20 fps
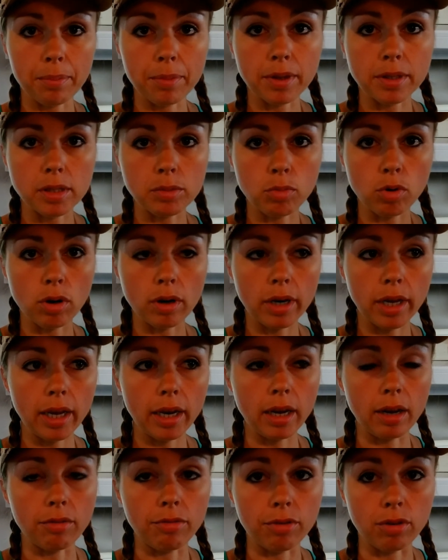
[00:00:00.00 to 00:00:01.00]
this morning
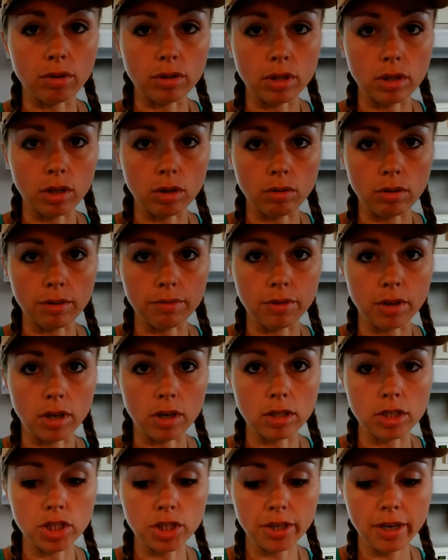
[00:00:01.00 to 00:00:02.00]
and fold a load of
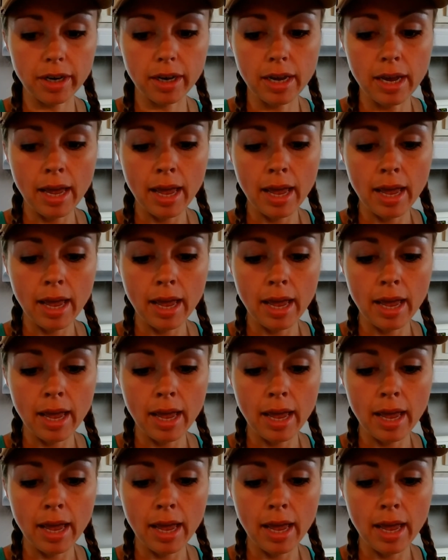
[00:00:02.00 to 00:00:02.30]
laundry,